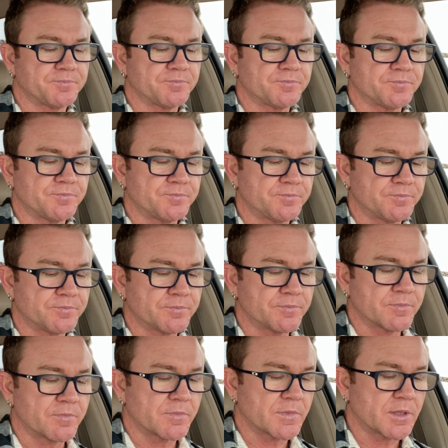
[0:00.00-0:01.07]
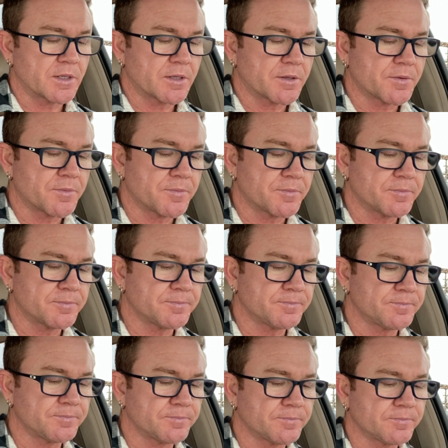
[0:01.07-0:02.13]

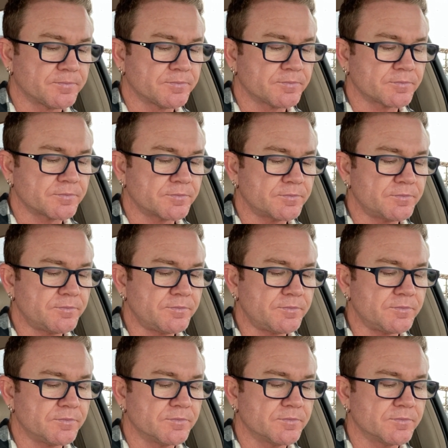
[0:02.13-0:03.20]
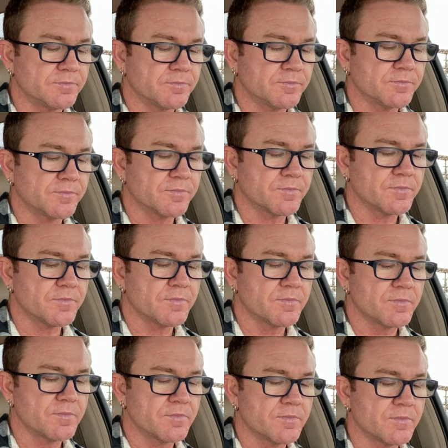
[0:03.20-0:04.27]

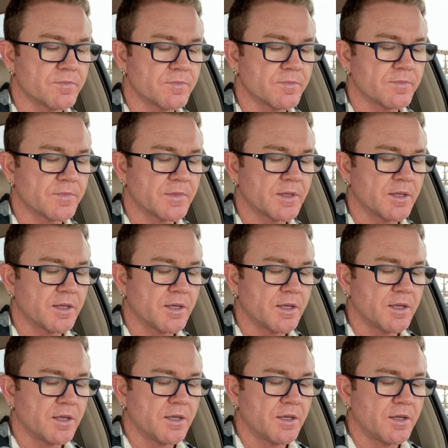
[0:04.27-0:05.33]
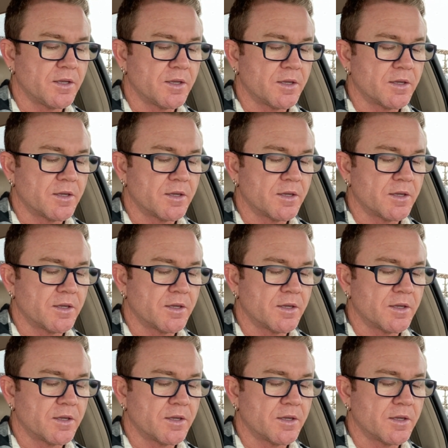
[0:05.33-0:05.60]
Nothing is said.